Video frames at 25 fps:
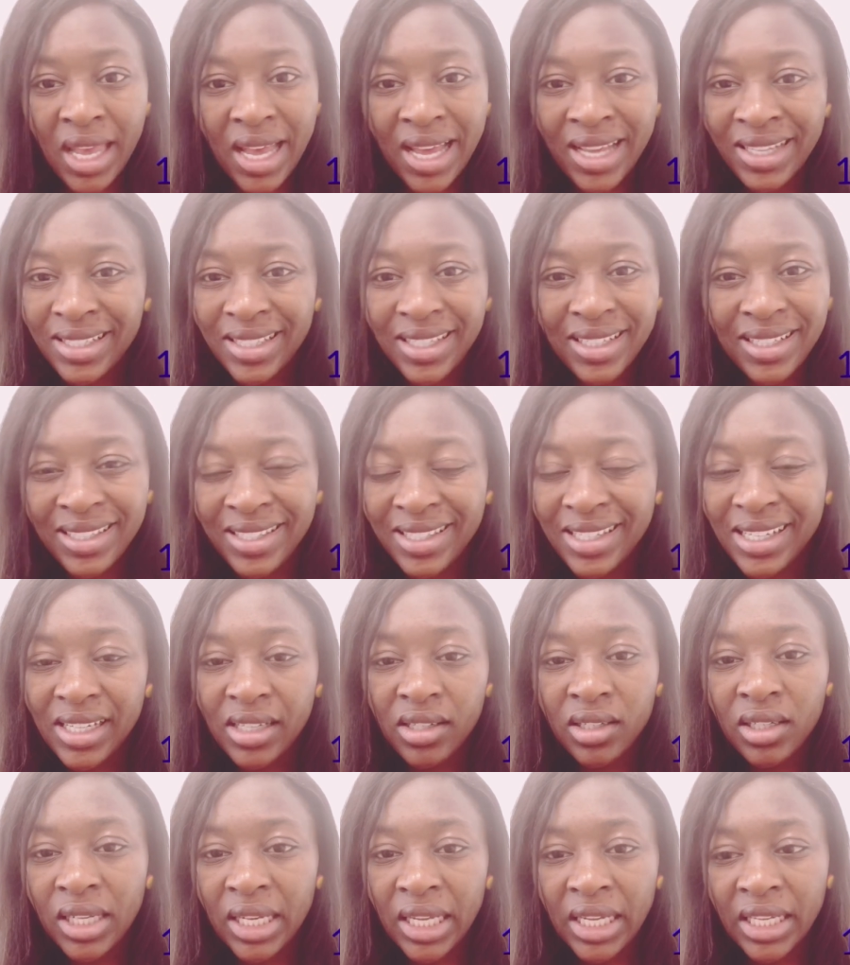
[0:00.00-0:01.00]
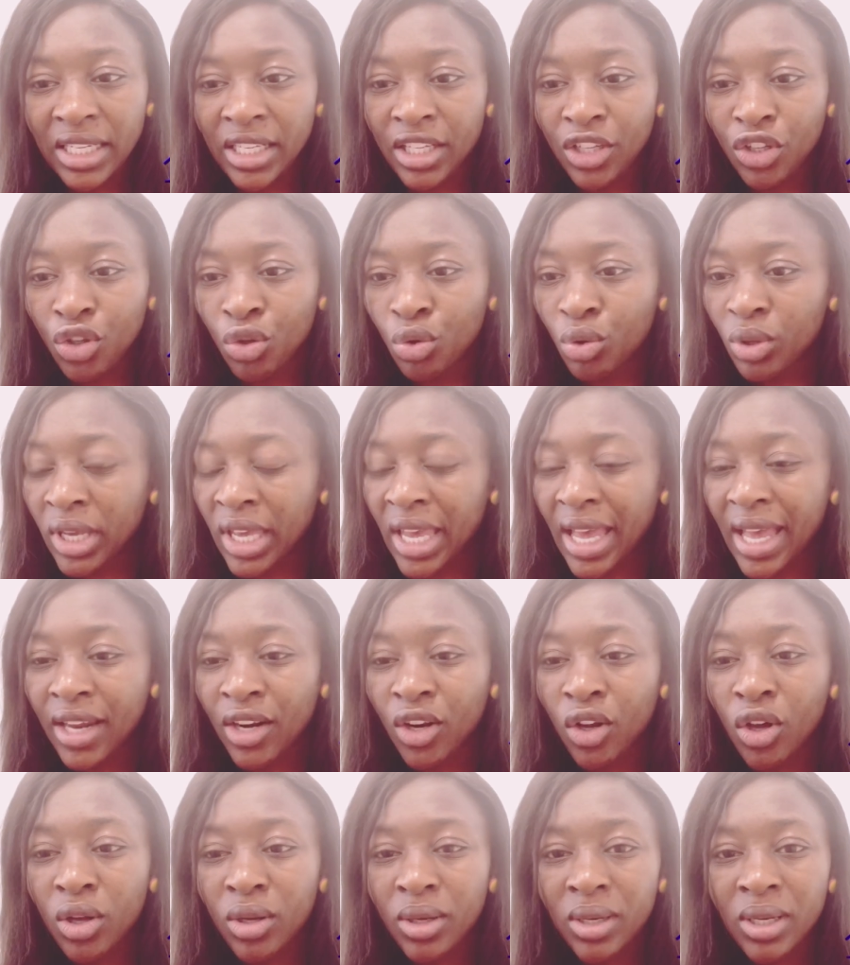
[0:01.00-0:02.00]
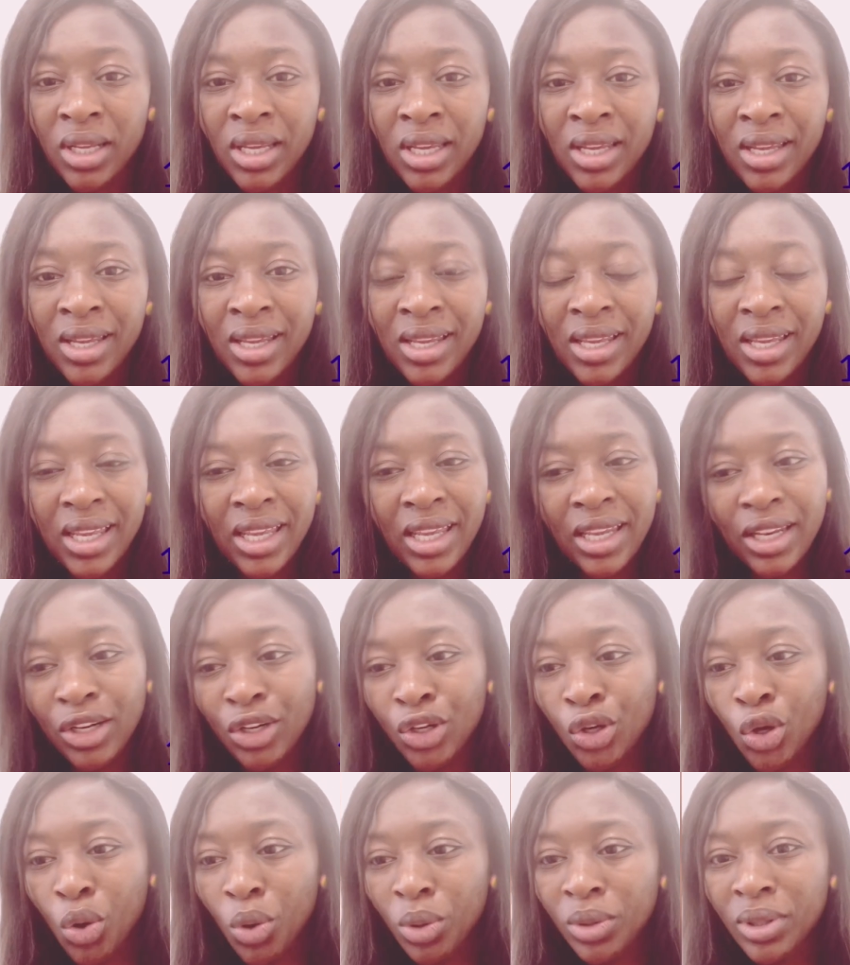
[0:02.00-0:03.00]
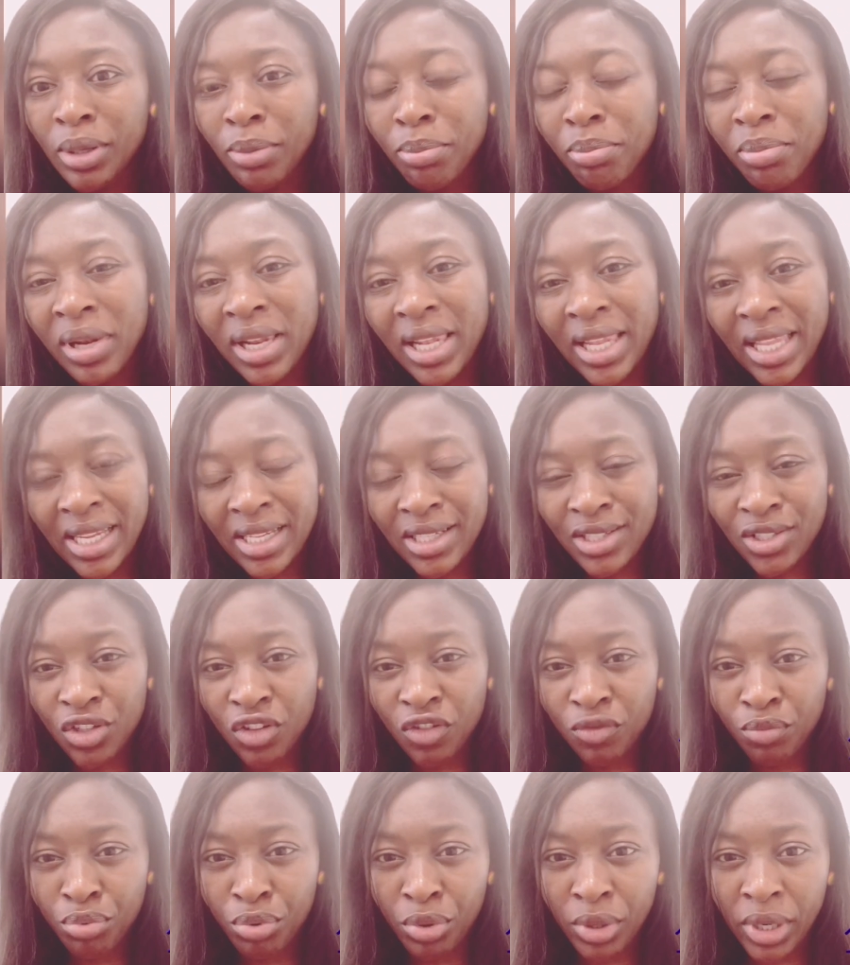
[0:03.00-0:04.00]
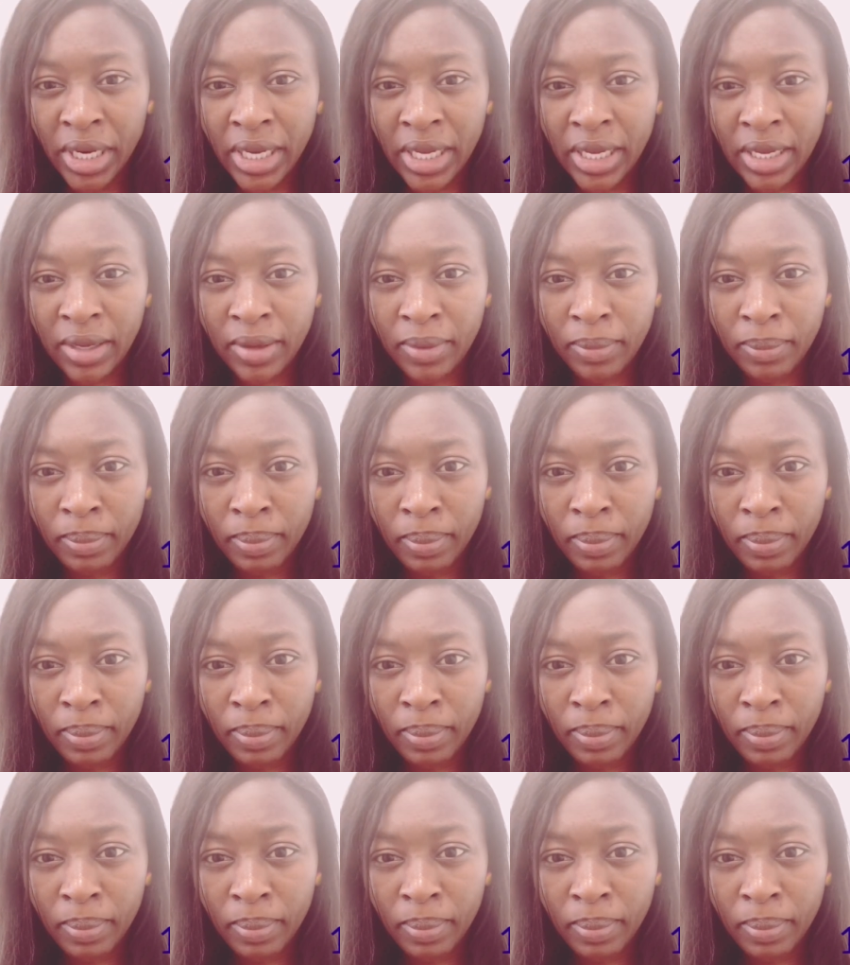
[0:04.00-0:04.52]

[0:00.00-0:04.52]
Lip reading: As a single lady, you cannot ignore the place of prayer.